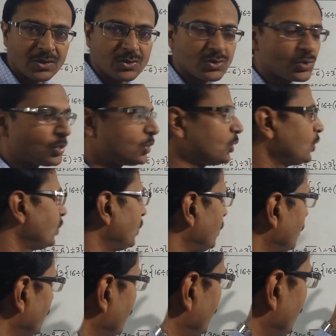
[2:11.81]
So
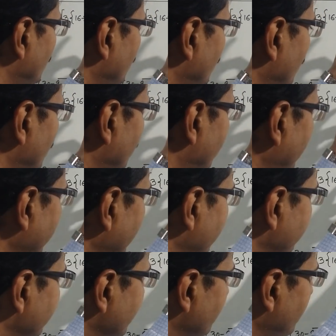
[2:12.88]
by
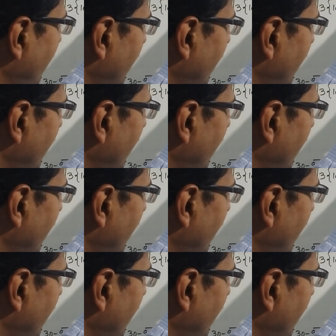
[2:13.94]
having a